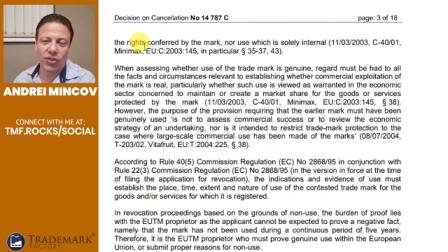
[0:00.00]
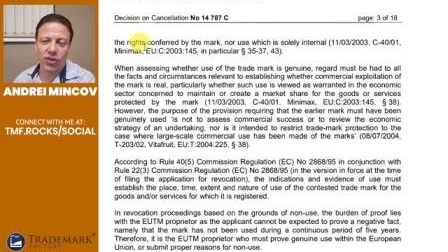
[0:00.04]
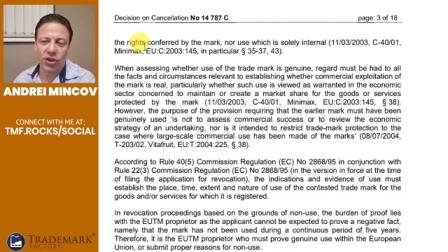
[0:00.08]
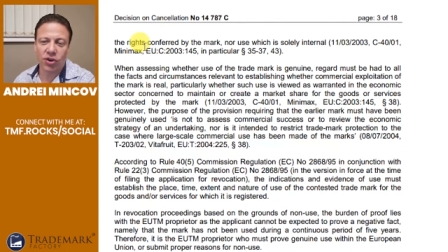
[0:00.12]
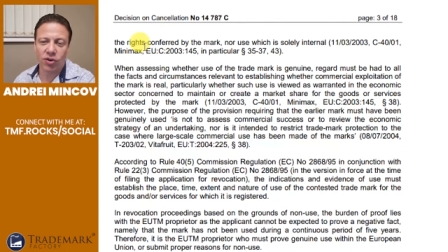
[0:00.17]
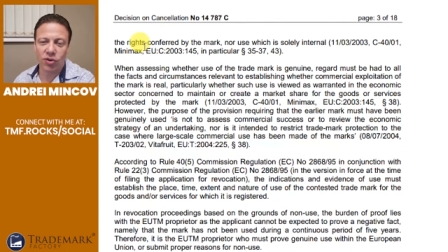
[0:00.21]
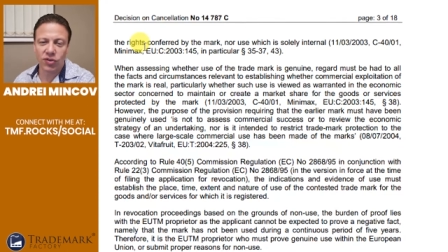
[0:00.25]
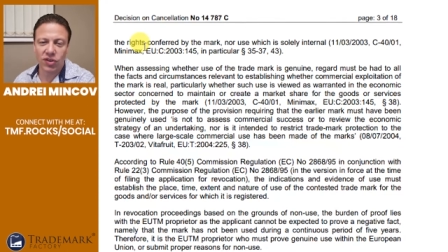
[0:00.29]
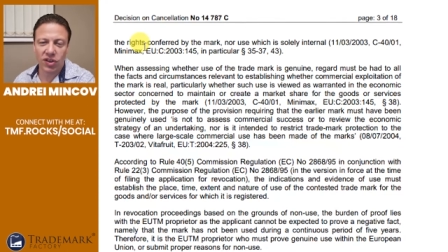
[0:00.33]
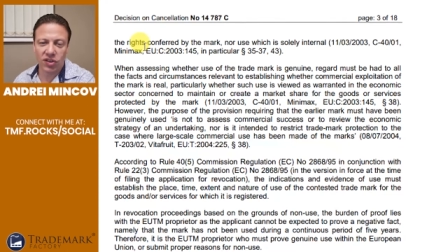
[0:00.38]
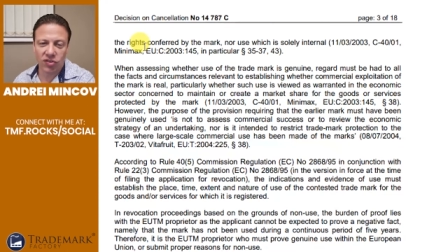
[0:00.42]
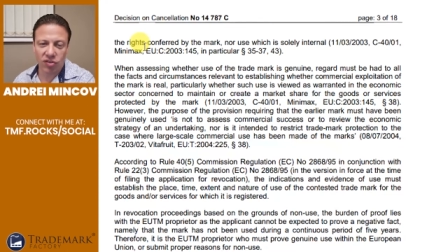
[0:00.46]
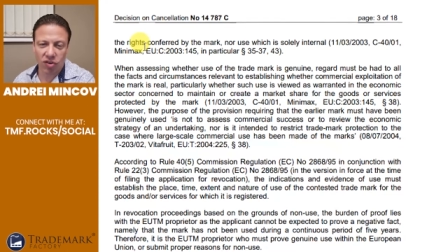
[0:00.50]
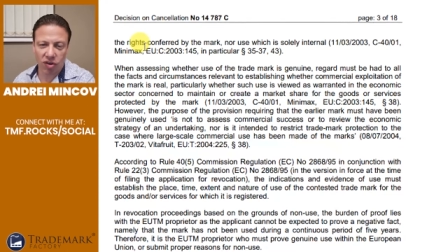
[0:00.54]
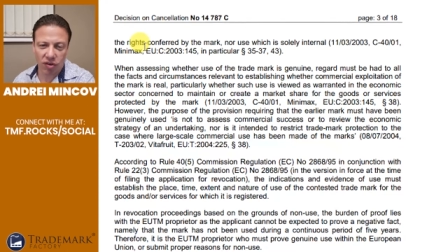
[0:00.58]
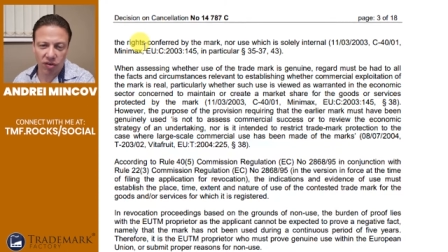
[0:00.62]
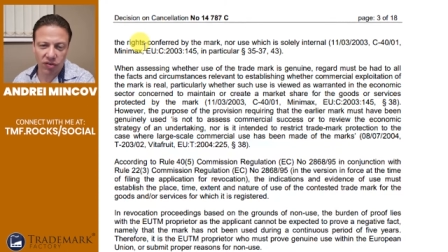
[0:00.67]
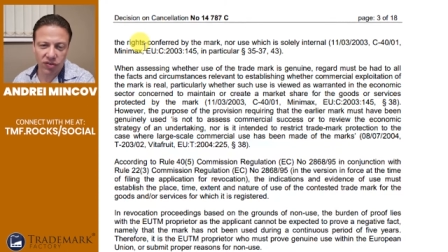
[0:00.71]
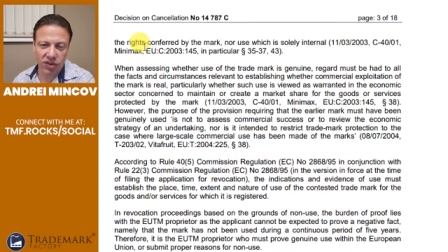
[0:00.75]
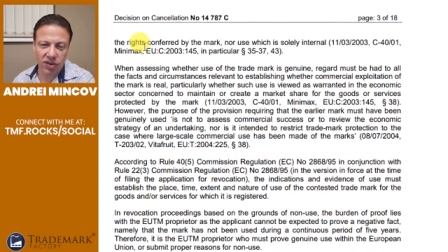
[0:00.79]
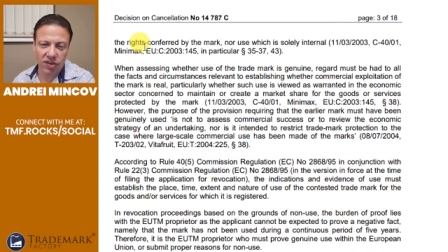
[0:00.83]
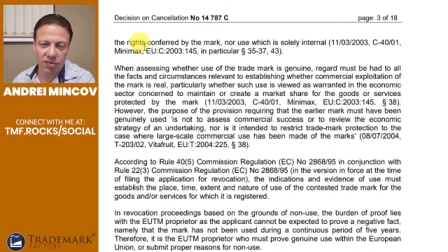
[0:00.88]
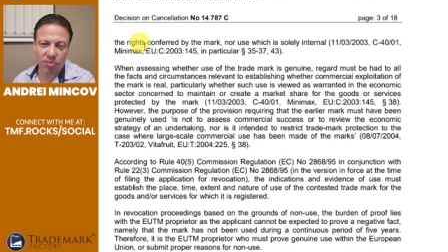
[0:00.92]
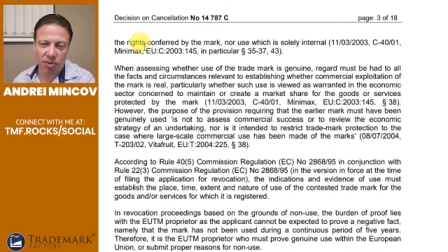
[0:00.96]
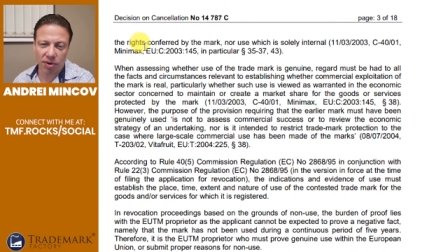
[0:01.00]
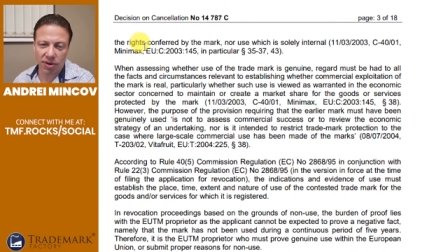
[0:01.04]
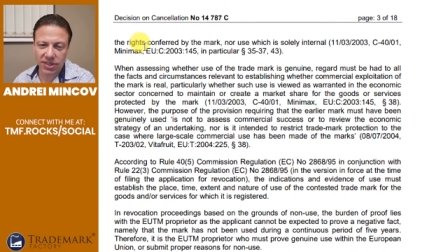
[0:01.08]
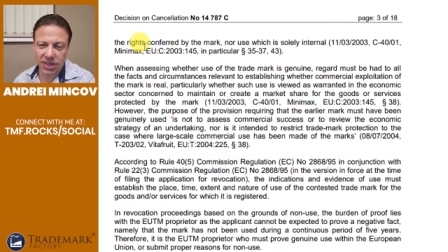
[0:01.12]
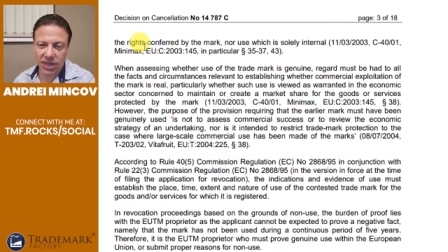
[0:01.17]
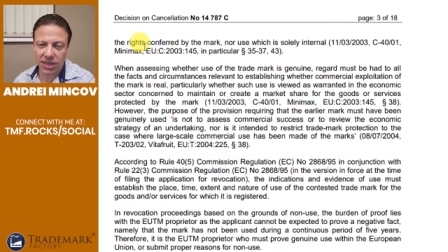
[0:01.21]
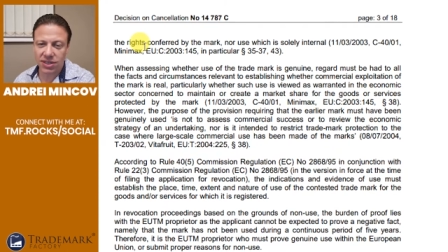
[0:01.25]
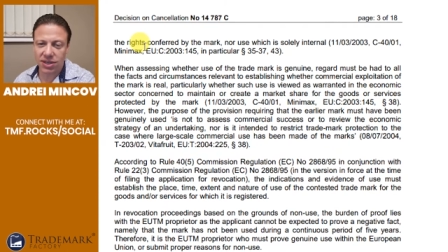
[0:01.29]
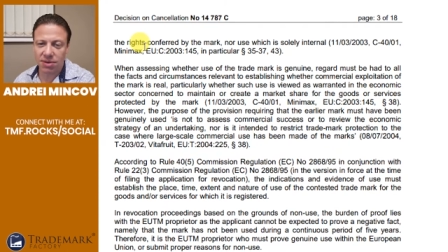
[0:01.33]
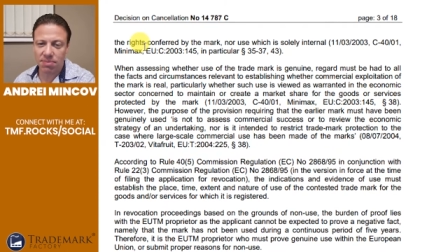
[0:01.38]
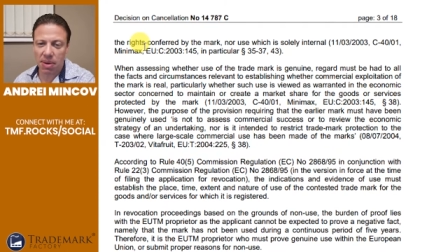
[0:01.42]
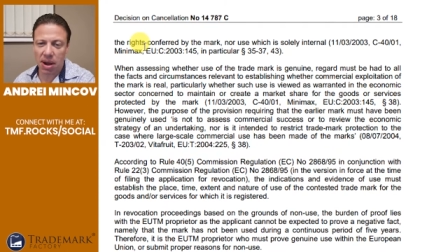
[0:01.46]
goods and services
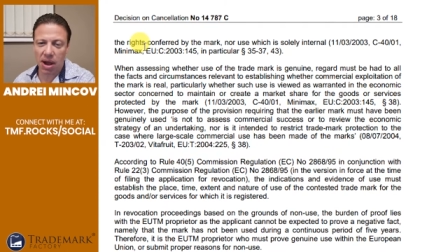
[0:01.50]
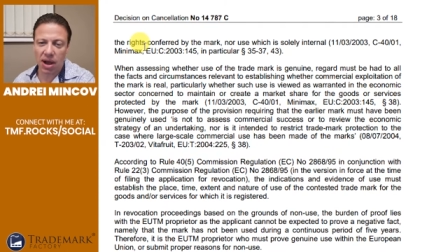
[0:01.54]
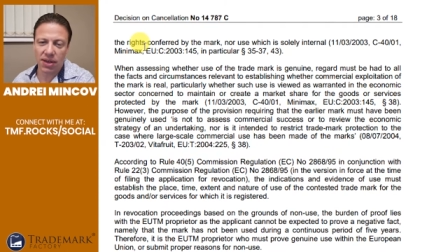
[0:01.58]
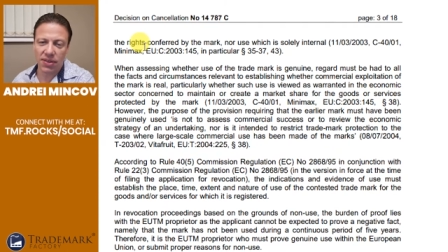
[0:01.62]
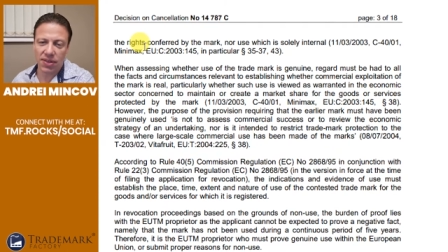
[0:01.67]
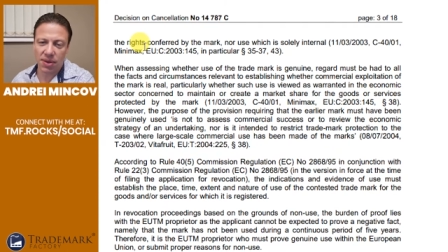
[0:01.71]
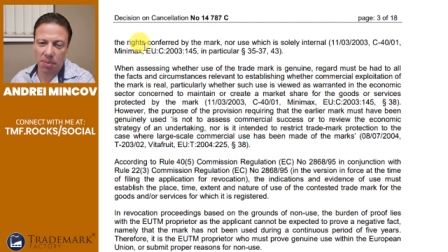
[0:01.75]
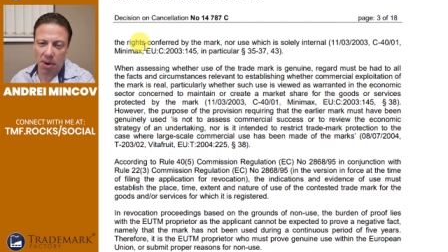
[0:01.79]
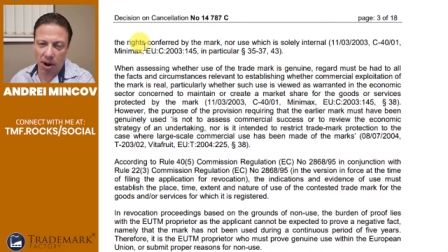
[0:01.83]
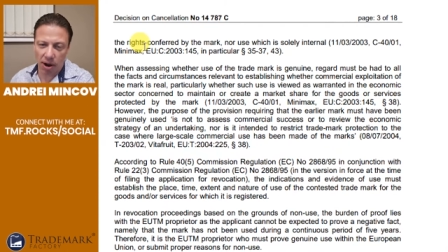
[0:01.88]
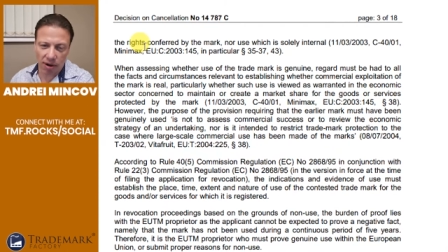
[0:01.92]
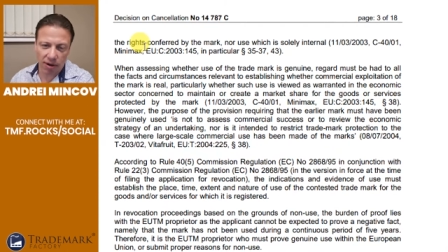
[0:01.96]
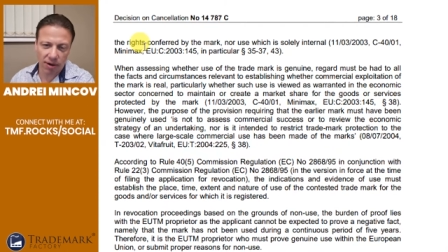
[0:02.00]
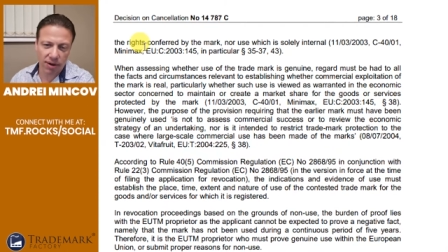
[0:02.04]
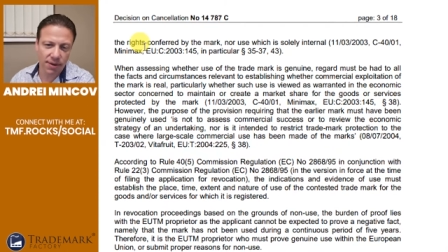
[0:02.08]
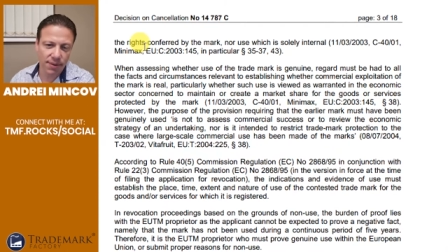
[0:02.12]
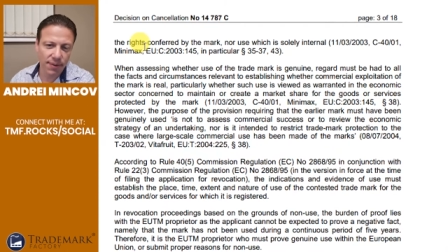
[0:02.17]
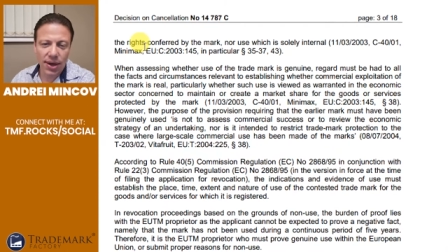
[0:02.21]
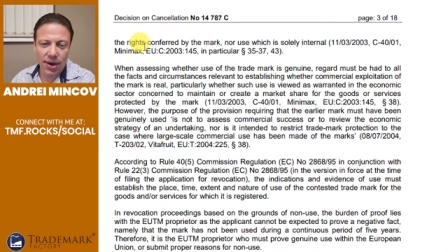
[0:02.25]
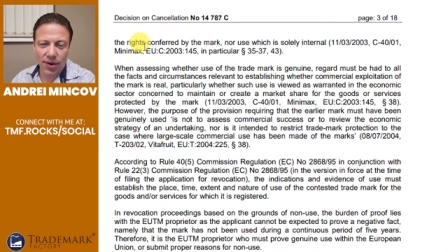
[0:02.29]
protected by the mark.